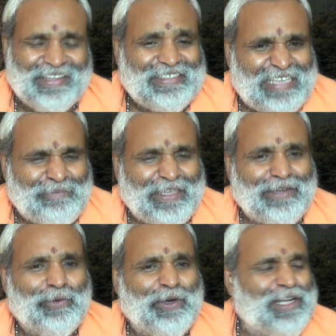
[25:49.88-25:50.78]
Same
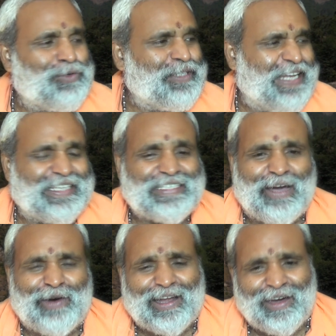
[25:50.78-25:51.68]
thing, whether to take
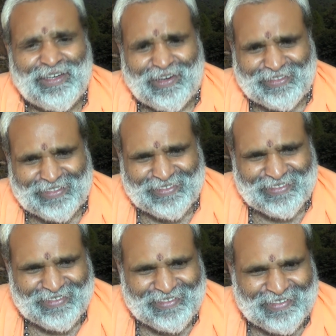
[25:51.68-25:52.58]
shower or not,
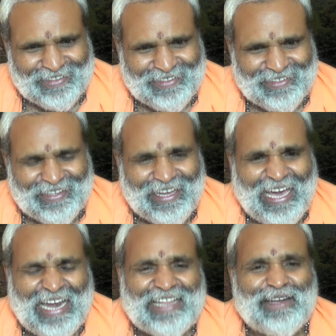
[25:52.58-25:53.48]

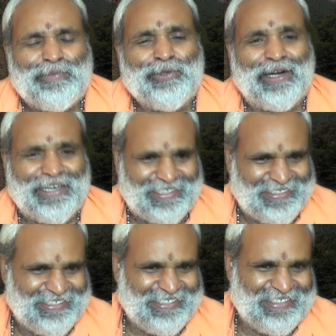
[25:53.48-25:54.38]
another few
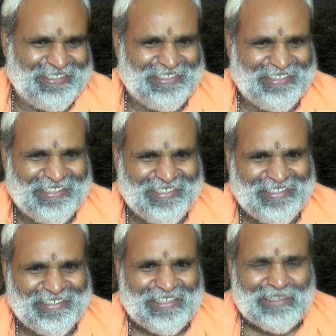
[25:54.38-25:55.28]
hundred.
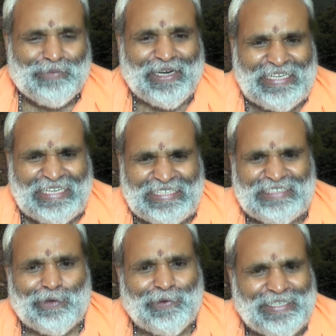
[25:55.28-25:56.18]
For
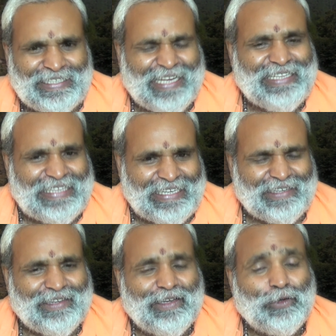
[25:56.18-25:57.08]
each ordinary
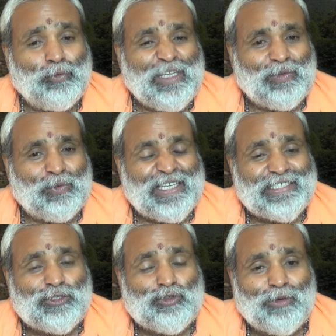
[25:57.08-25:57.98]
thing, we
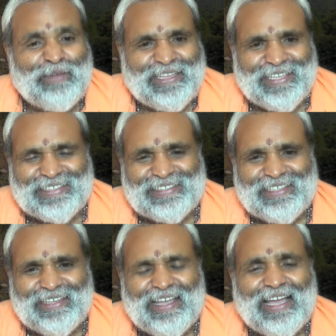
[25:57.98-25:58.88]
waste so many things.
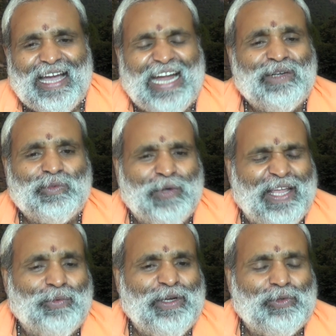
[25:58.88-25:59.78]
And
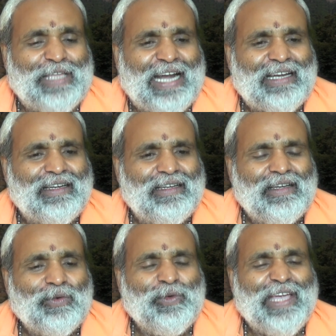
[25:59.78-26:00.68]
when we do that,
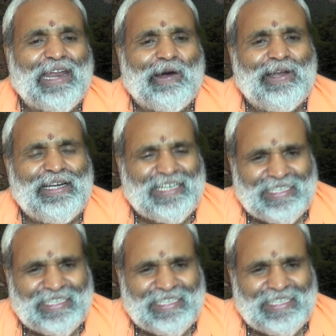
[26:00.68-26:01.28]
we are already